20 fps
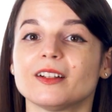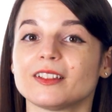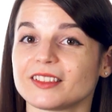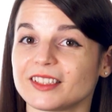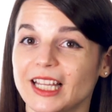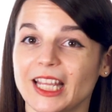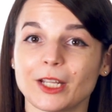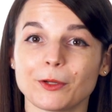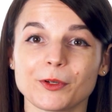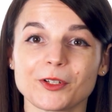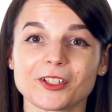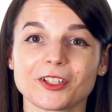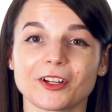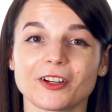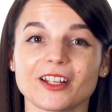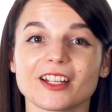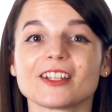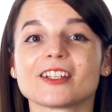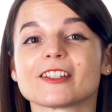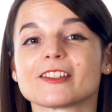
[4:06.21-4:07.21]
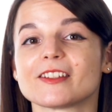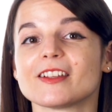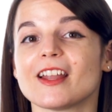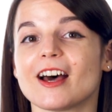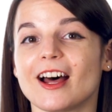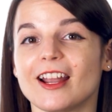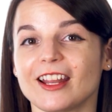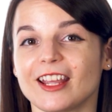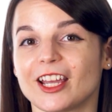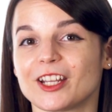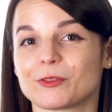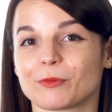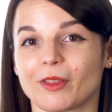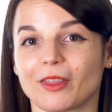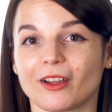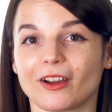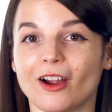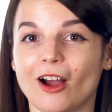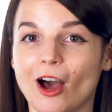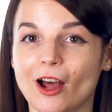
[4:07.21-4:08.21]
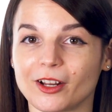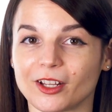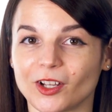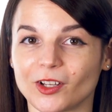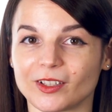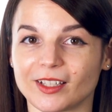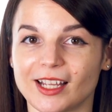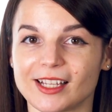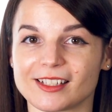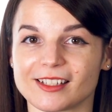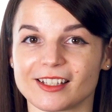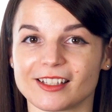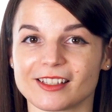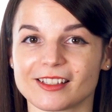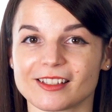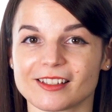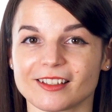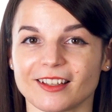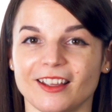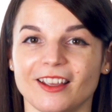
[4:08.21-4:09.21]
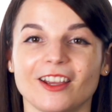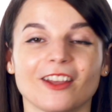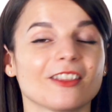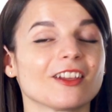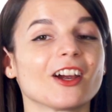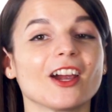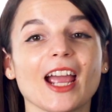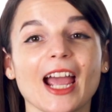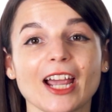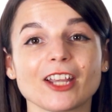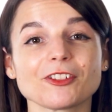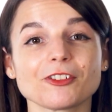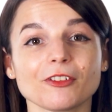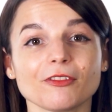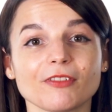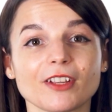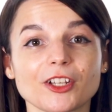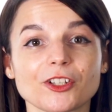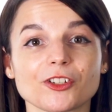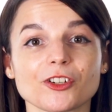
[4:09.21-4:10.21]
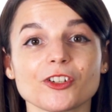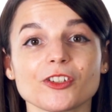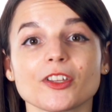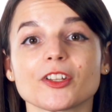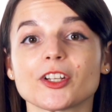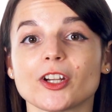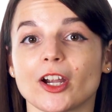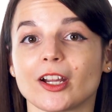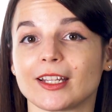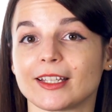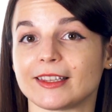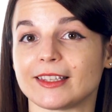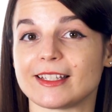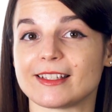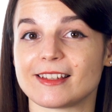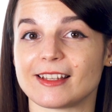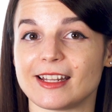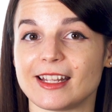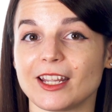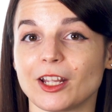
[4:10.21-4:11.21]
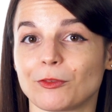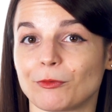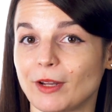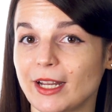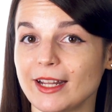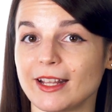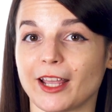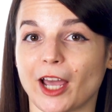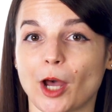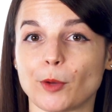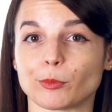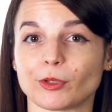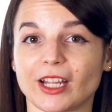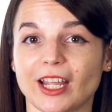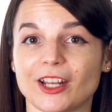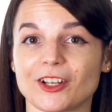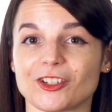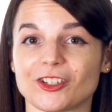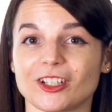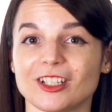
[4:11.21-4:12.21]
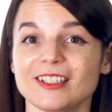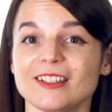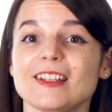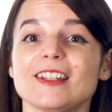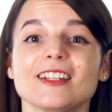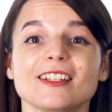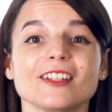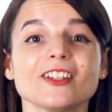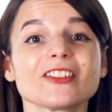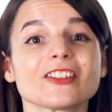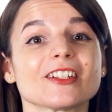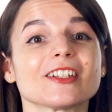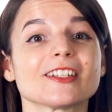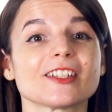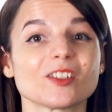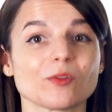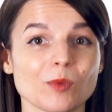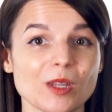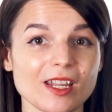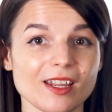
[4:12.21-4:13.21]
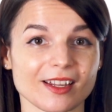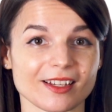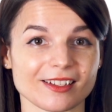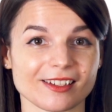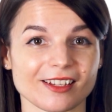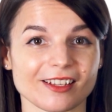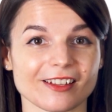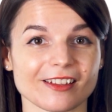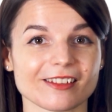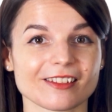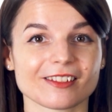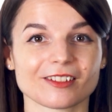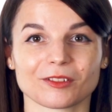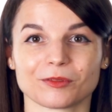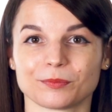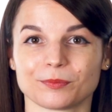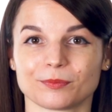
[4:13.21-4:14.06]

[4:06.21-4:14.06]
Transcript: Language learning does not end with our audio lessons. There are extra features that target listening and reading comprehension in addition to speaking skills.